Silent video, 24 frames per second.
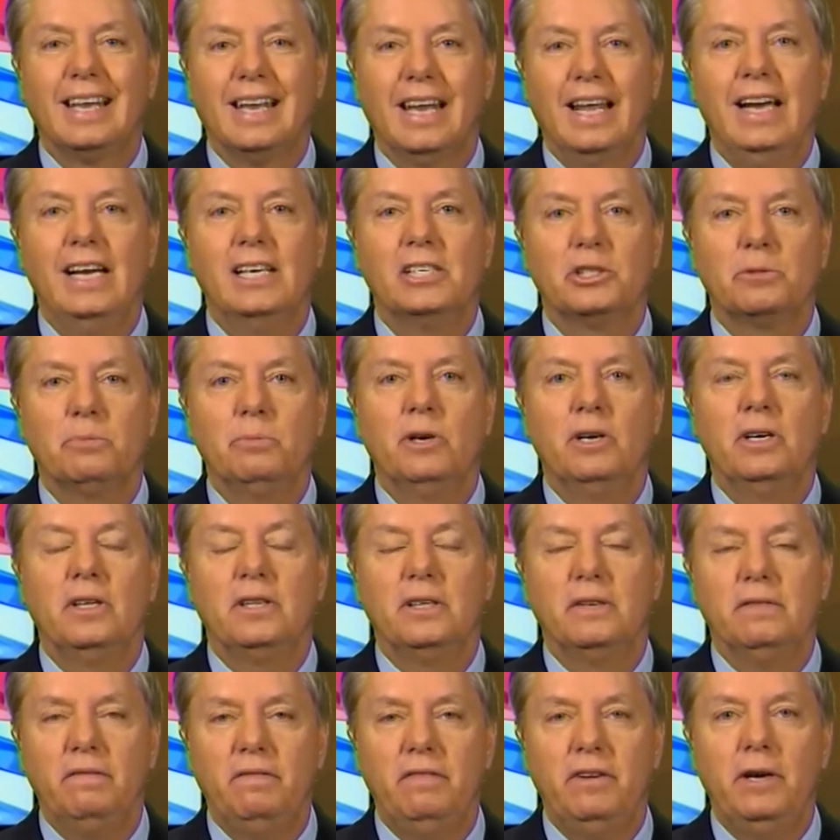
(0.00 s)
Last
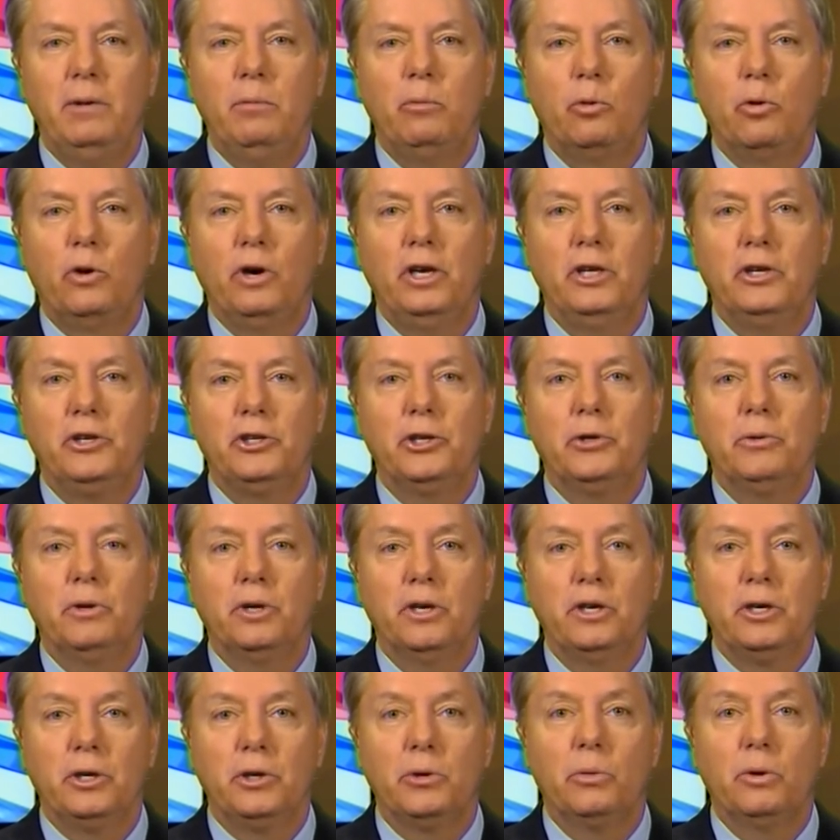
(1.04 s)
month in February,
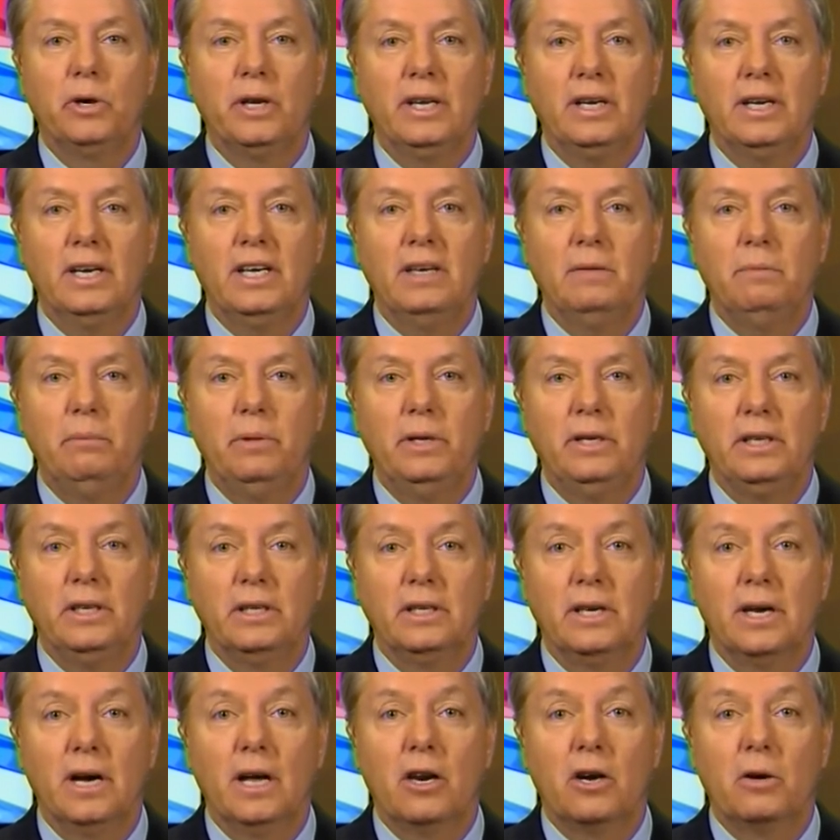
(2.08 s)
$229
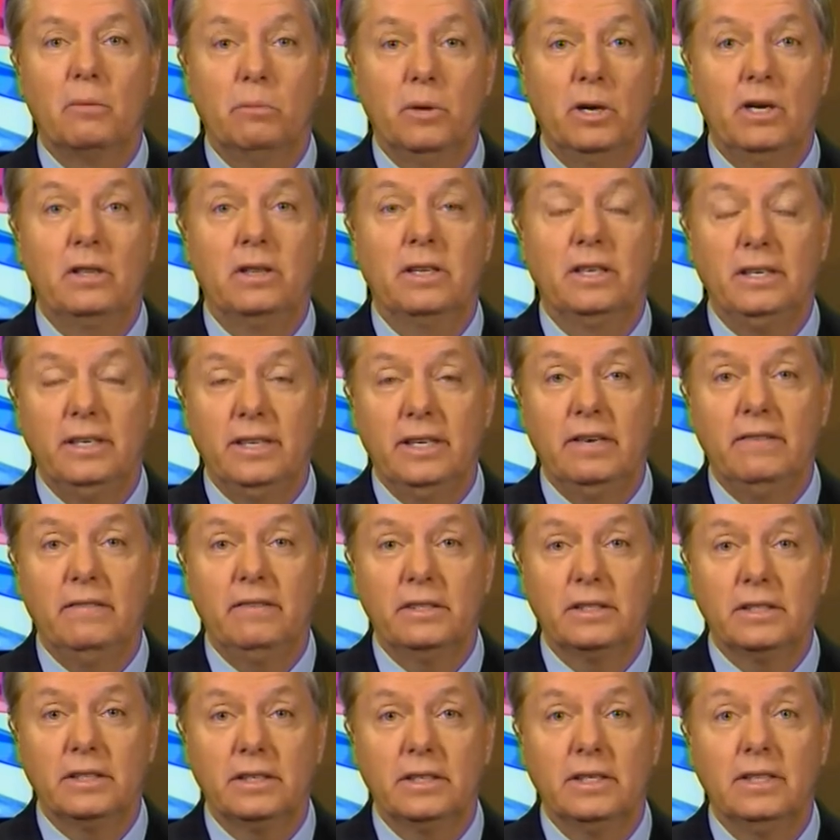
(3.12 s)
billion monthly
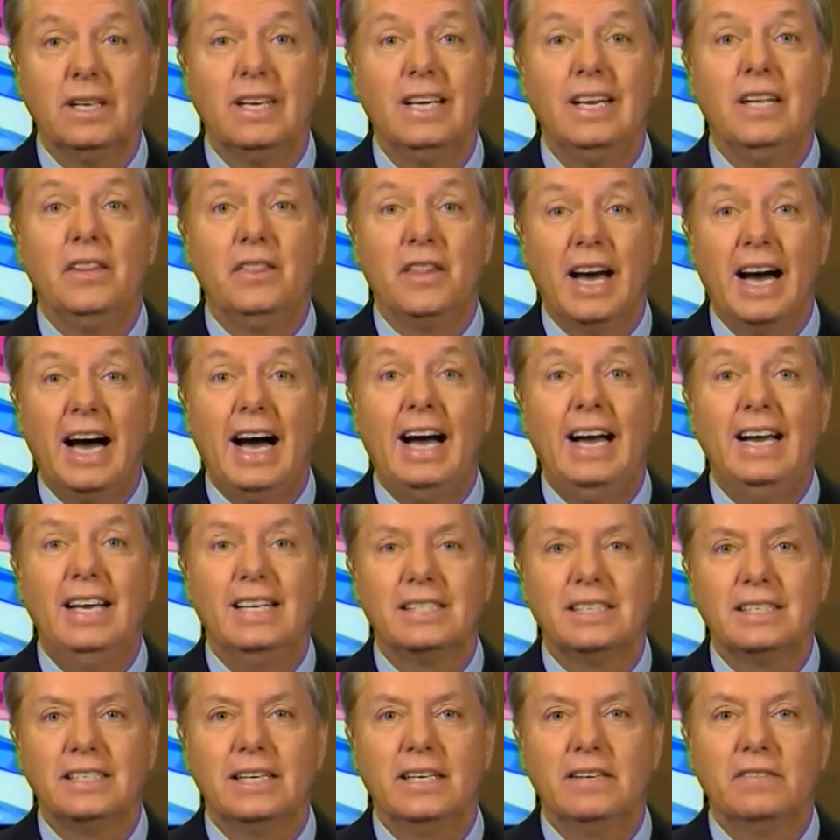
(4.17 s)
deficit, the
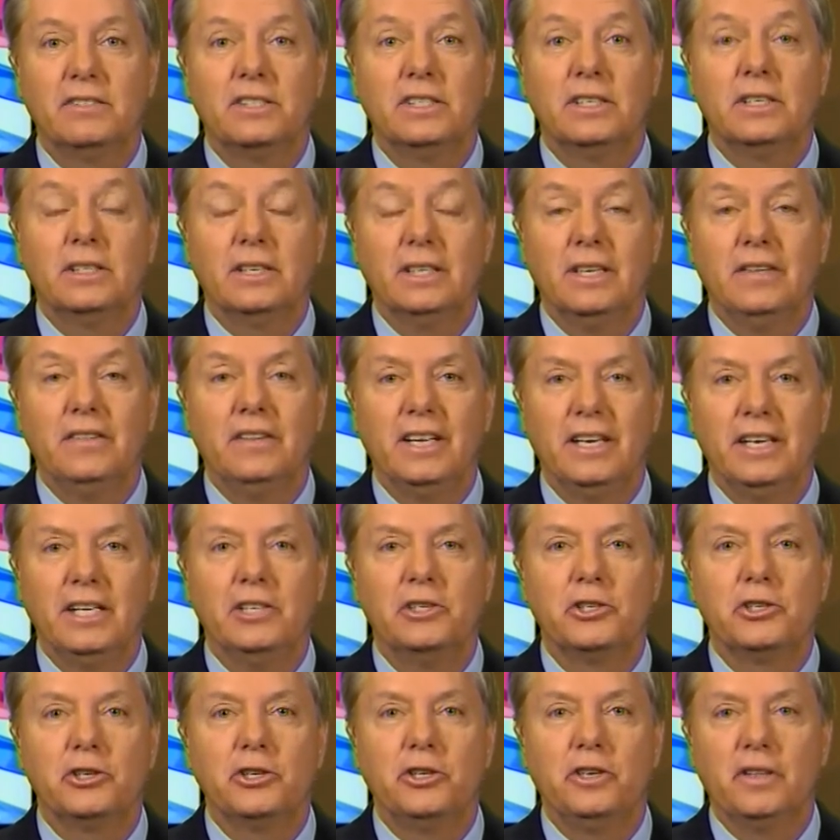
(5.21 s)
highest deficit in the
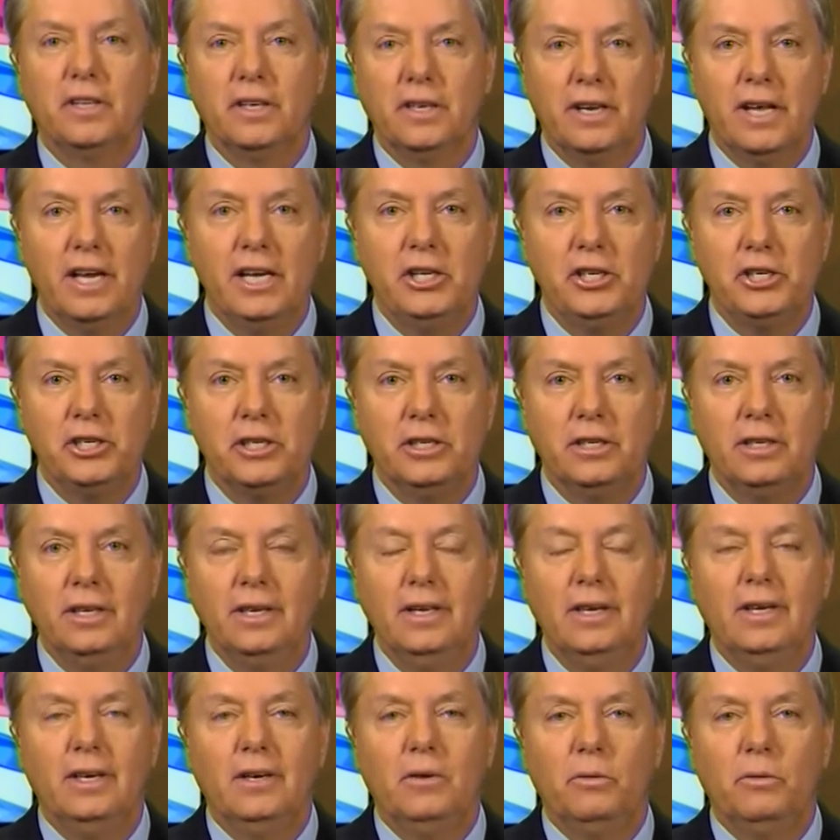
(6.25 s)
history of the nation.